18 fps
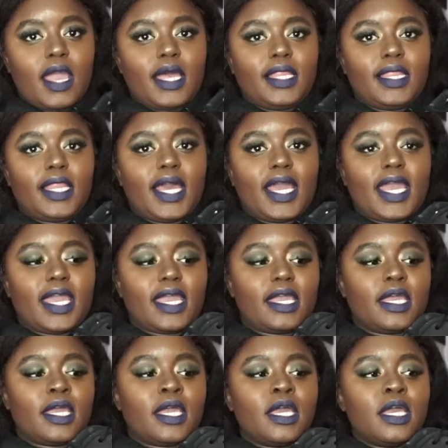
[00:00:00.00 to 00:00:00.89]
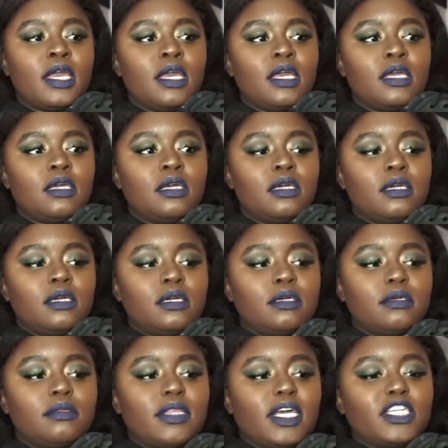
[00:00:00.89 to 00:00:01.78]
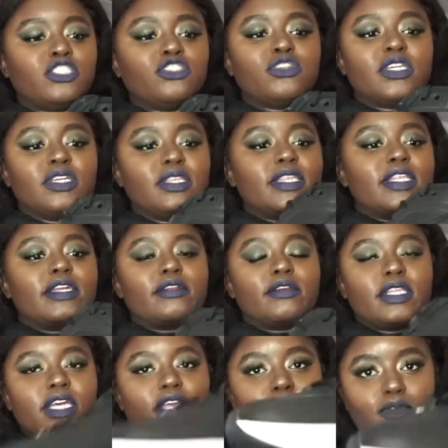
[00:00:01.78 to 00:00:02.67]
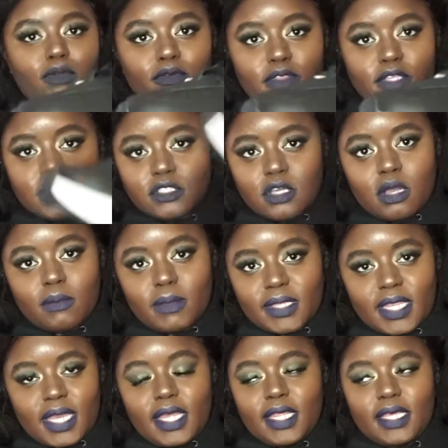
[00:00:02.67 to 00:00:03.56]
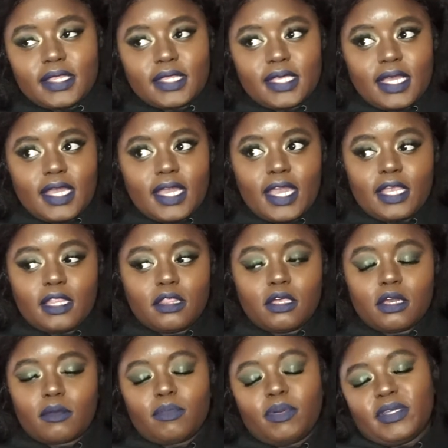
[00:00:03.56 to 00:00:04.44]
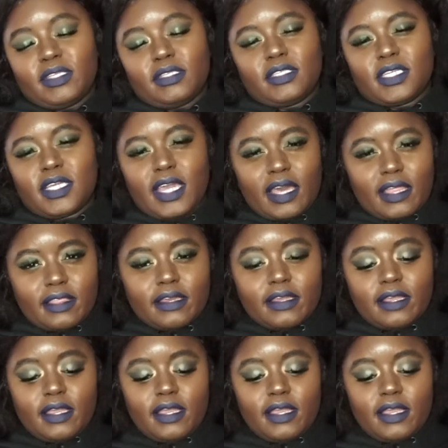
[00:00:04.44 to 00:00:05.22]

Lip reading: I like that you can literally throw these on with anything and look put together.